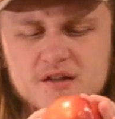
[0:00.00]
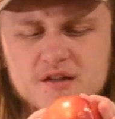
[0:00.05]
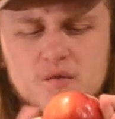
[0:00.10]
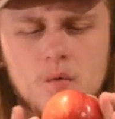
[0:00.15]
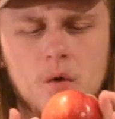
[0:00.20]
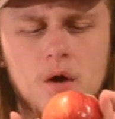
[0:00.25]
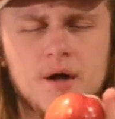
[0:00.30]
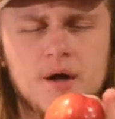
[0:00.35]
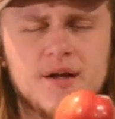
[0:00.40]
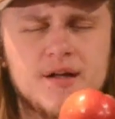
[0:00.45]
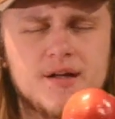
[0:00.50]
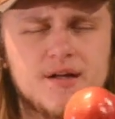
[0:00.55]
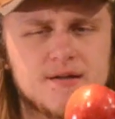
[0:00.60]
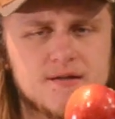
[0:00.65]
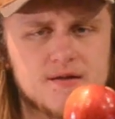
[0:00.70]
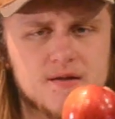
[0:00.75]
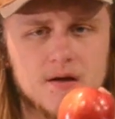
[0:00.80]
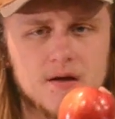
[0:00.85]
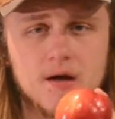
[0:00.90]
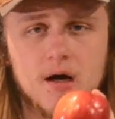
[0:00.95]
one is
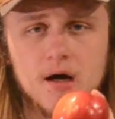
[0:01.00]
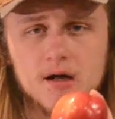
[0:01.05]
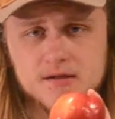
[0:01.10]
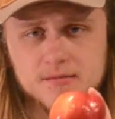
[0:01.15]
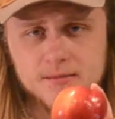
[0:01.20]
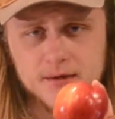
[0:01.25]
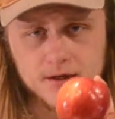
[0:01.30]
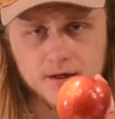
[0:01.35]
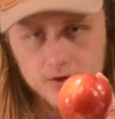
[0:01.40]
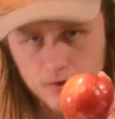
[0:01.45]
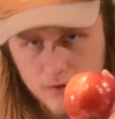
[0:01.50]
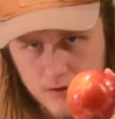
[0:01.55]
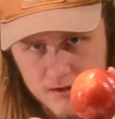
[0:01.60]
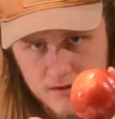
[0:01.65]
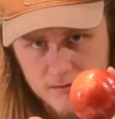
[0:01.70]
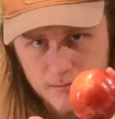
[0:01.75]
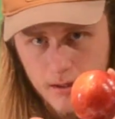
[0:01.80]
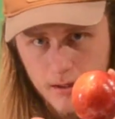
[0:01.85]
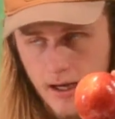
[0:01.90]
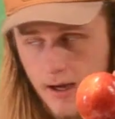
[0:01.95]
the Cosmic
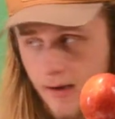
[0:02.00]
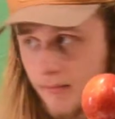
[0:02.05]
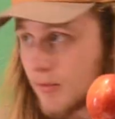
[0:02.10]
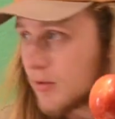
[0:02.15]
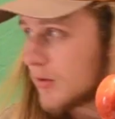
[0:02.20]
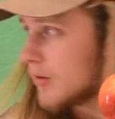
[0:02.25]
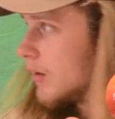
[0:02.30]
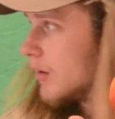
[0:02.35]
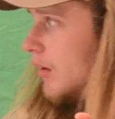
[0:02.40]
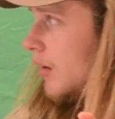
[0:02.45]
Crisp apple.